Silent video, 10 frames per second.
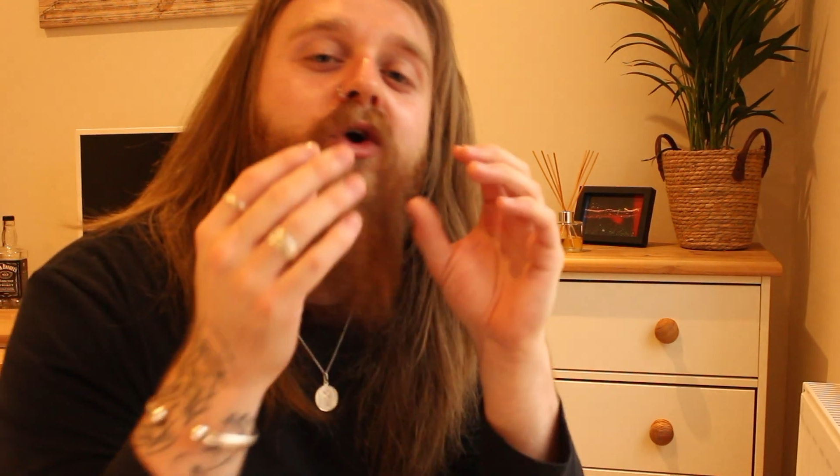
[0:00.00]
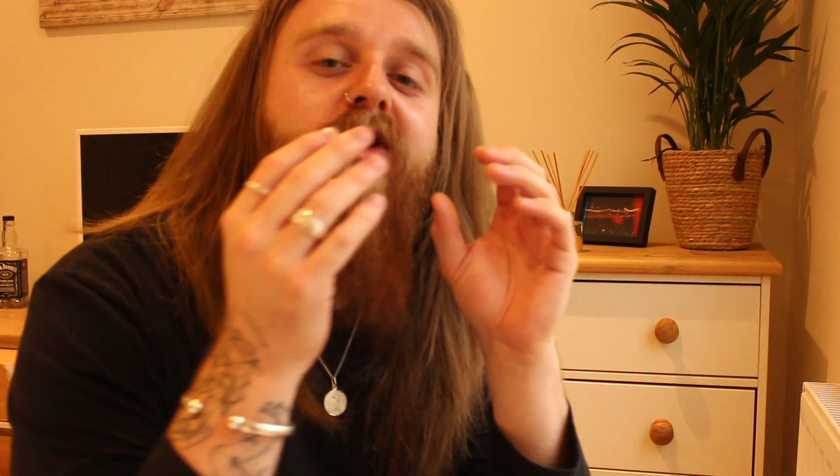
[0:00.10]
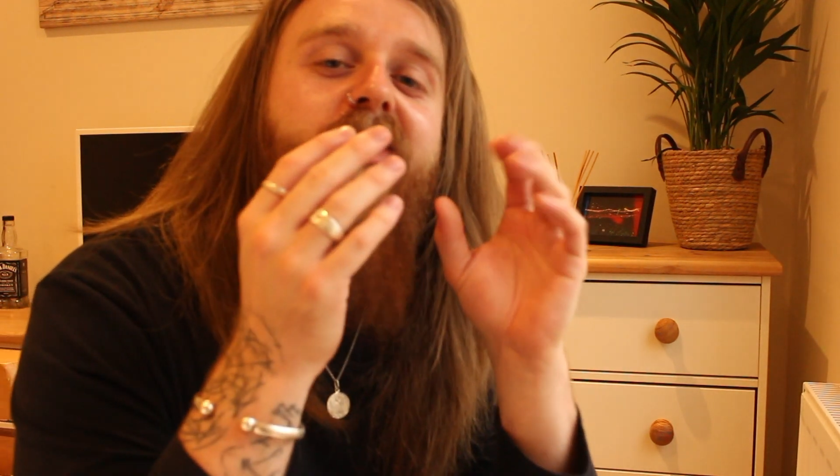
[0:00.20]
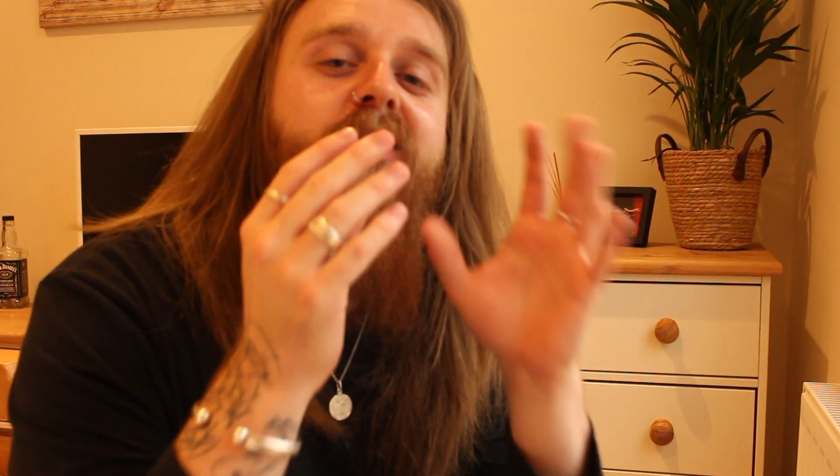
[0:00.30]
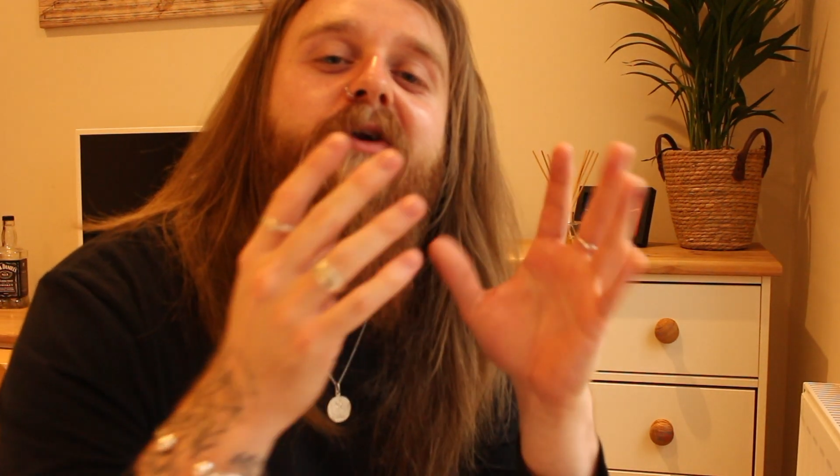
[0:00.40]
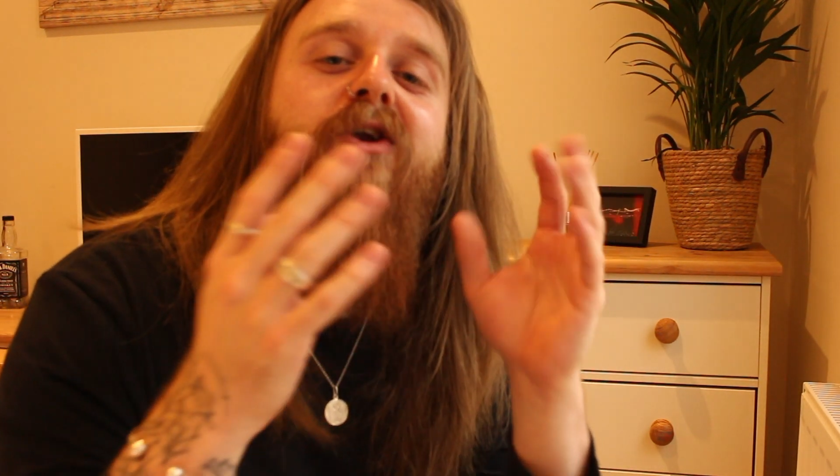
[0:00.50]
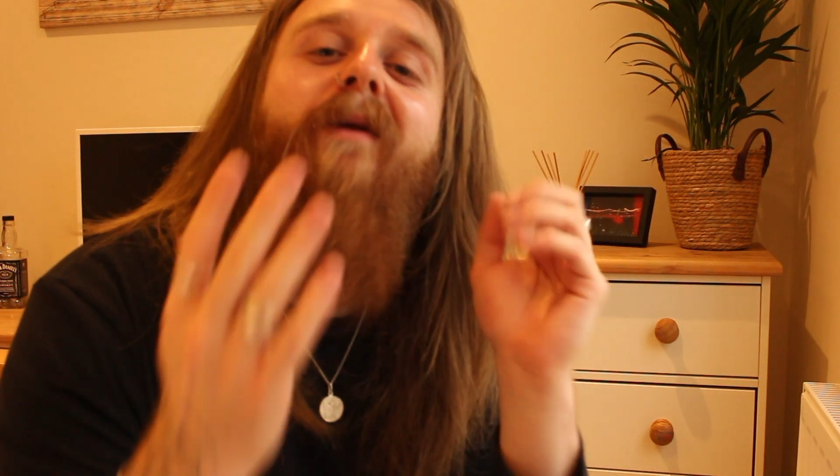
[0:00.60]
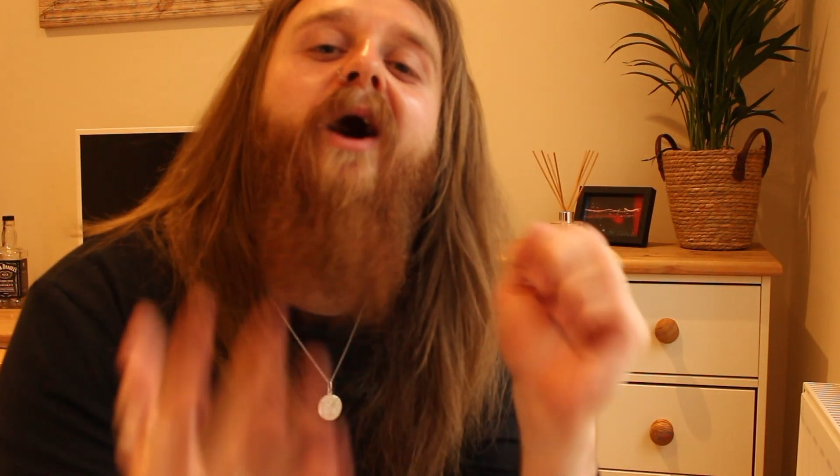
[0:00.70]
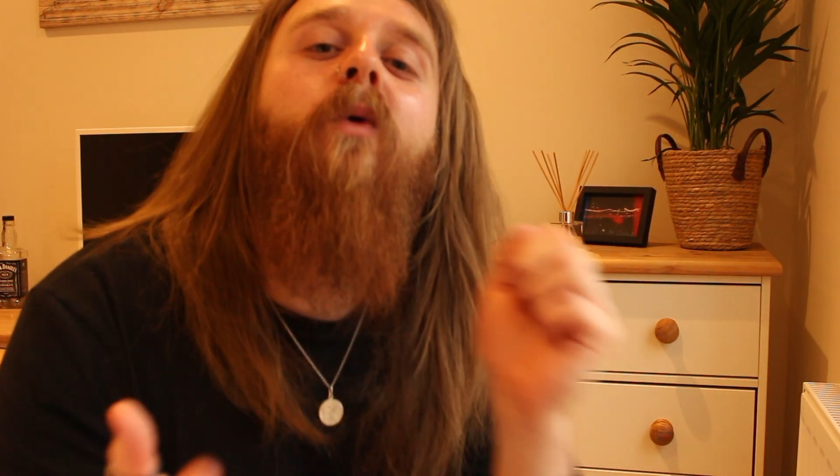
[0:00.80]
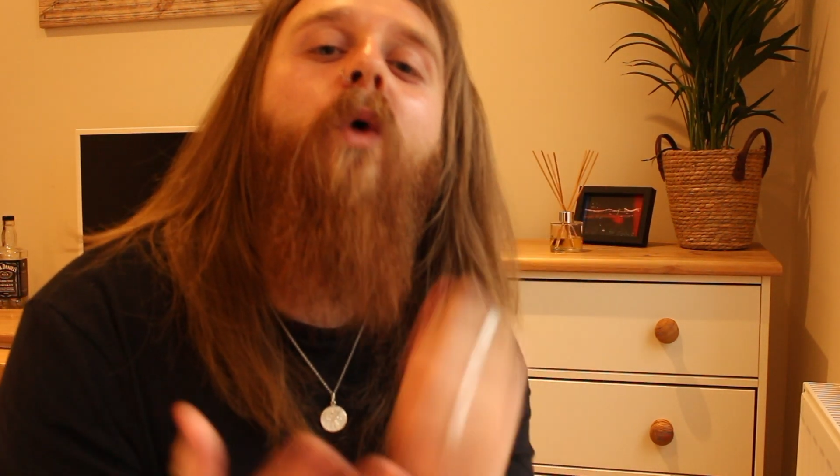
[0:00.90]
you know, no
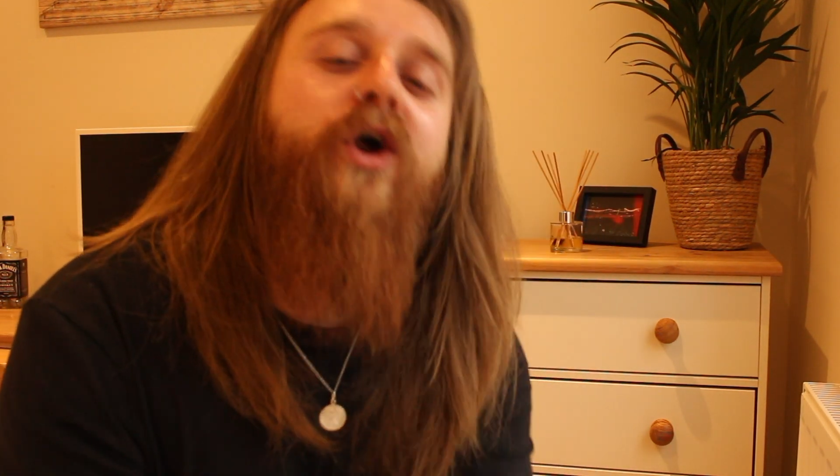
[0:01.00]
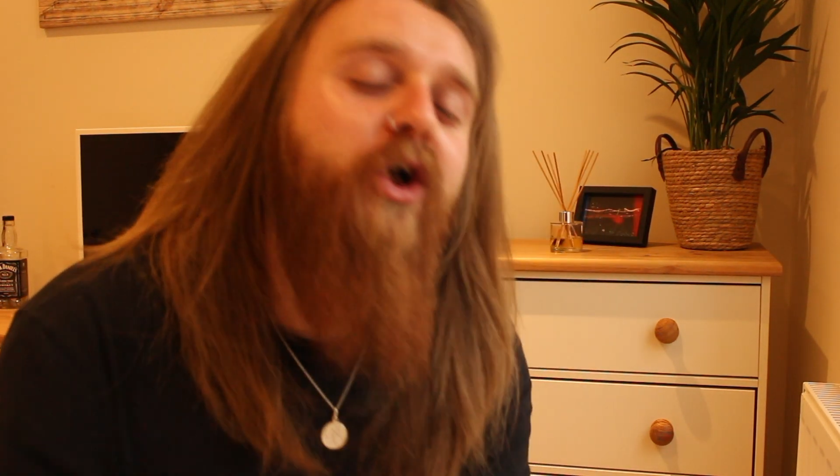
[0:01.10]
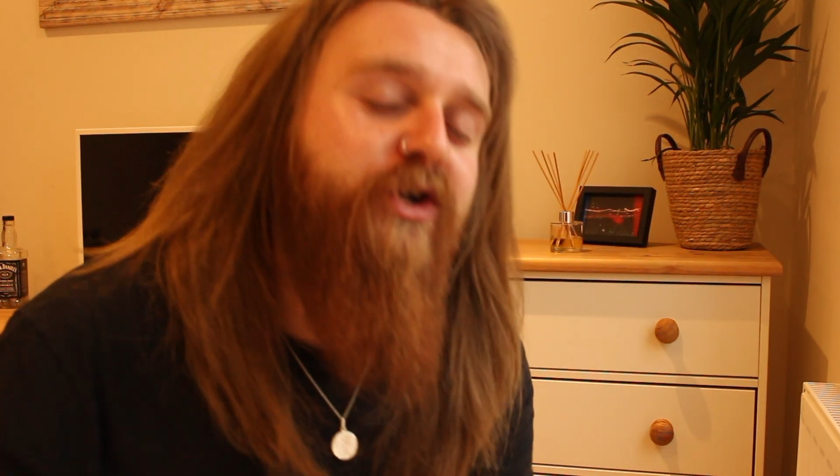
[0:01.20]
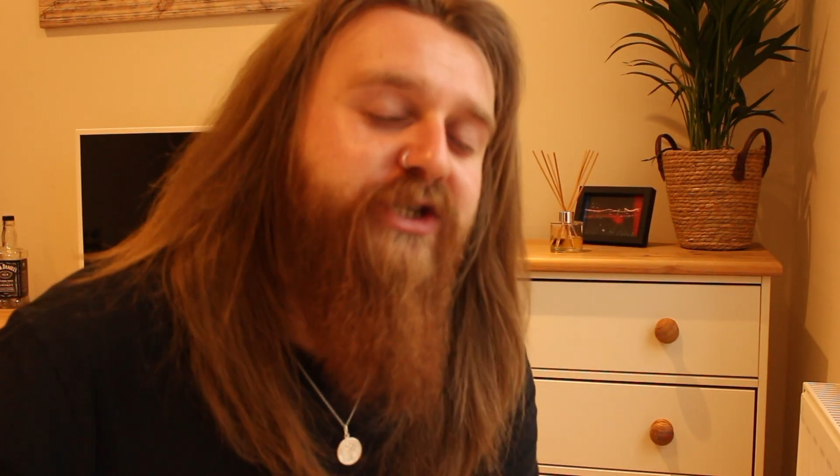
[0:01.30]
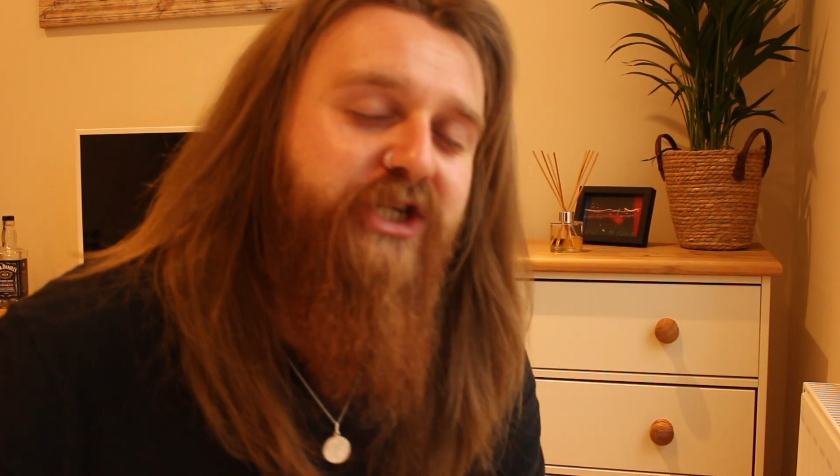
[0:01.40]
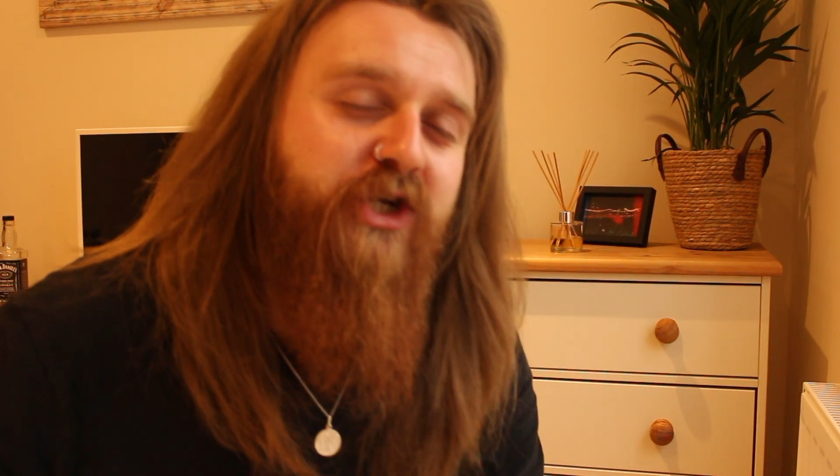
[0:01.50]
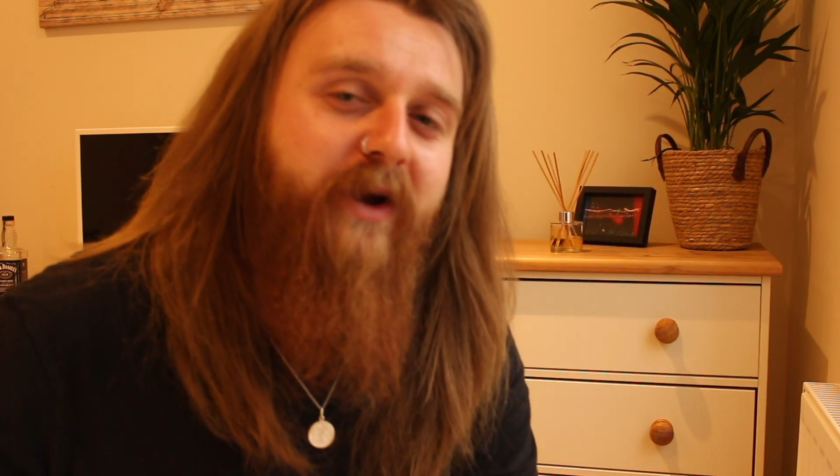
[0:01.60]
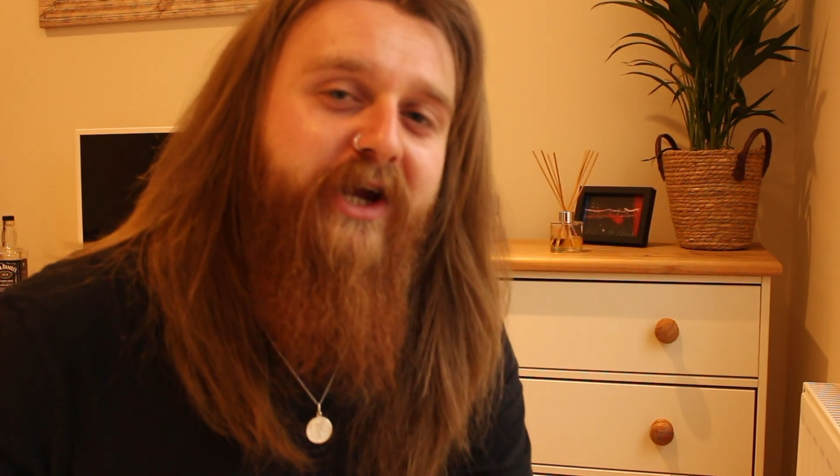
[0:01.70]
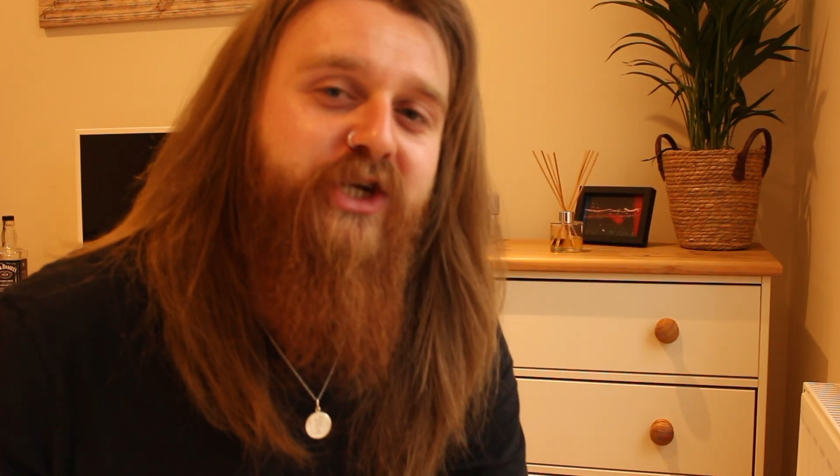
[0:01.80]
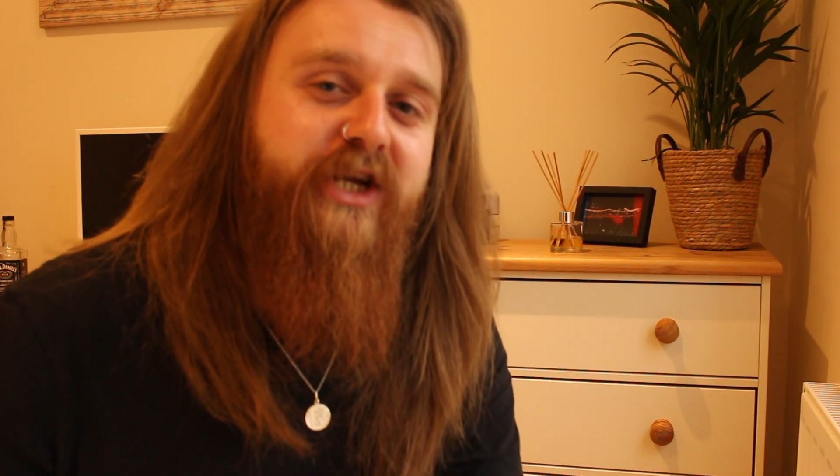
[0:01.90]
matter what your
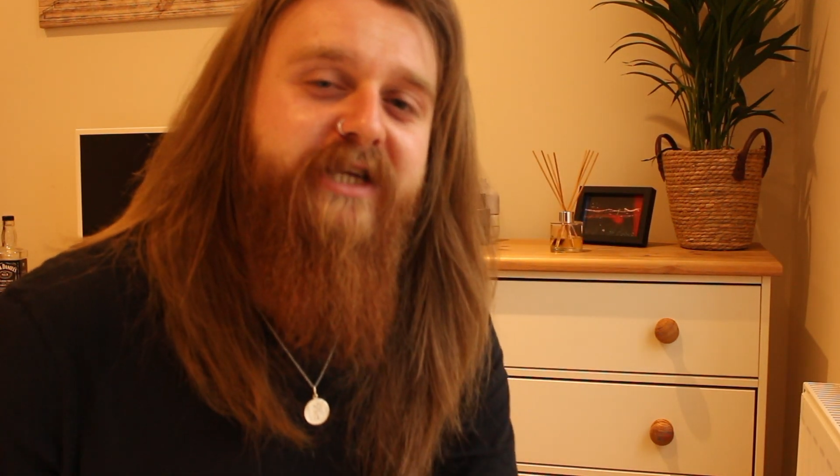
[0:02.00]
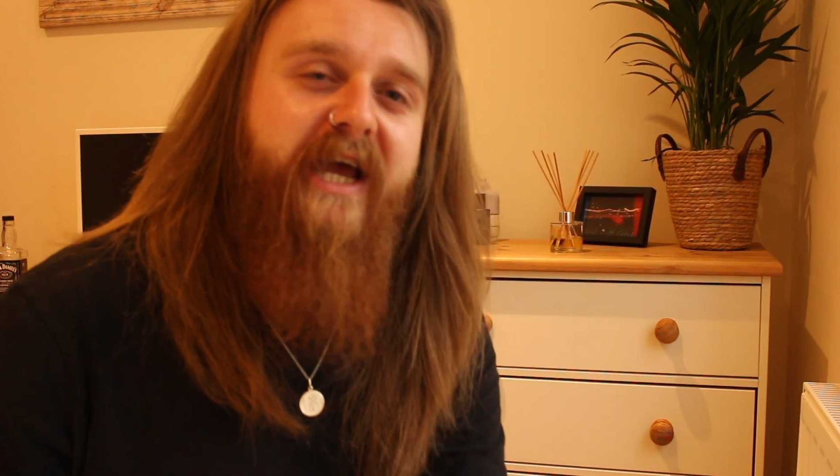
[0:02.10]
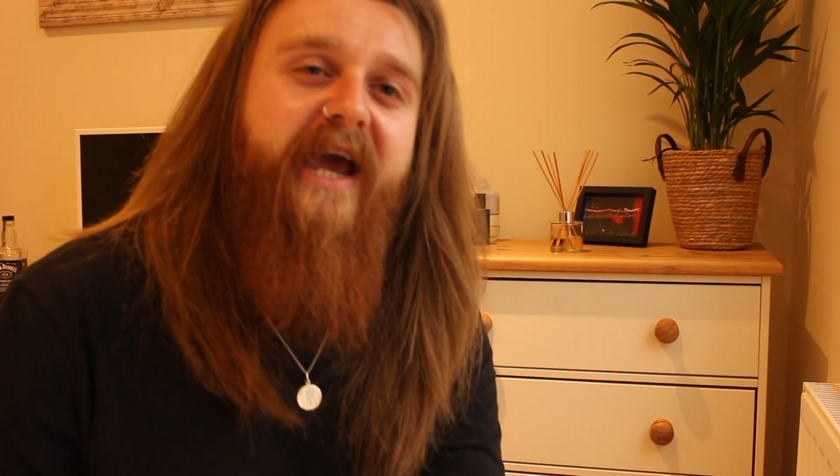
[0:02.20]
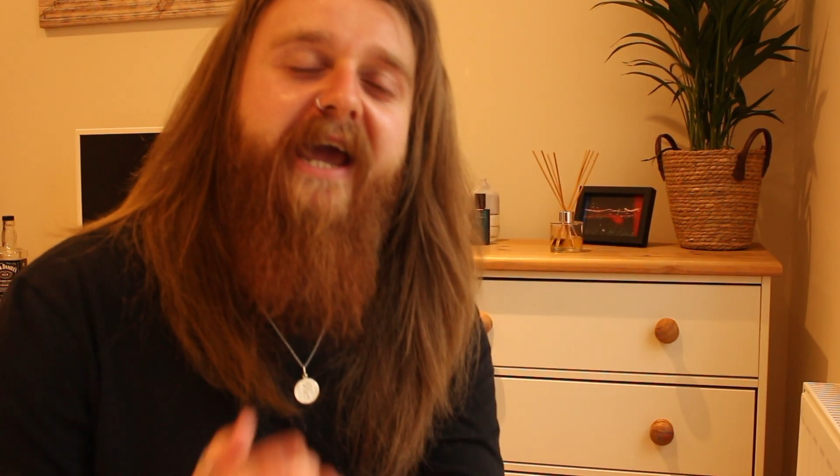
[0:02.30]
situation is.